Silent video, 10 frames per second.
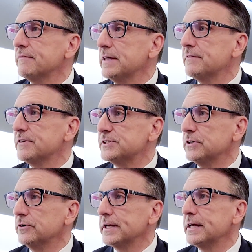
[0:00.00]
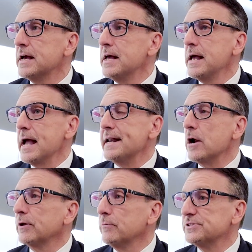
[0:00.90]
in the facility. And not
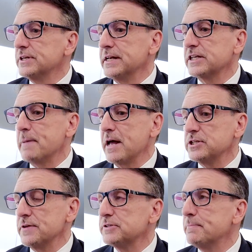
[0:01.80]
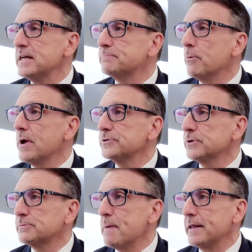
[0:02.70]
only was it an expansion in the space, but we also
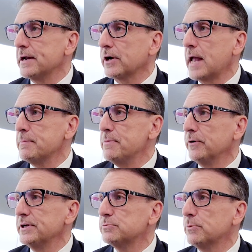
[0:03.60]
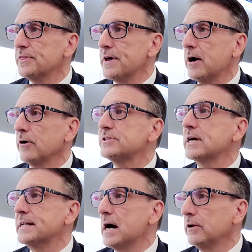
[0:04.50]
expanded our capabilities with our
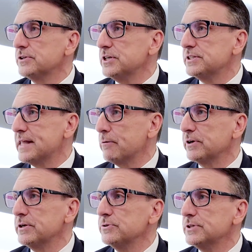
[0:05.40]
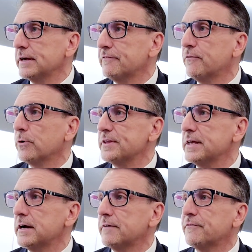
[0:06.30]
technologies that we're using for
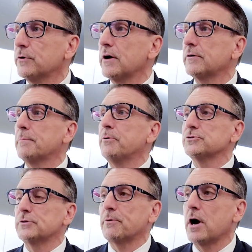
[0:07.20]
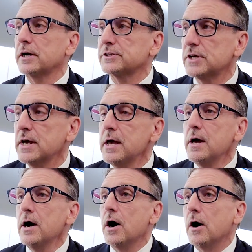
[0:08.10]
our upholstery products.
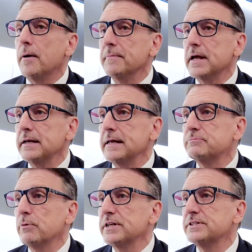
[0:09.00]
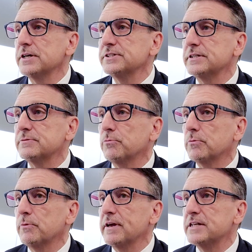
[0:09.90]
And what it does,
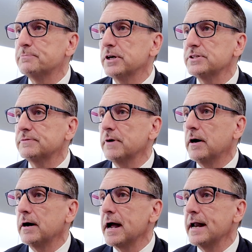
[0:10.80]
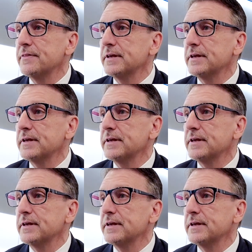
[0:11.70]
it's put us ahead of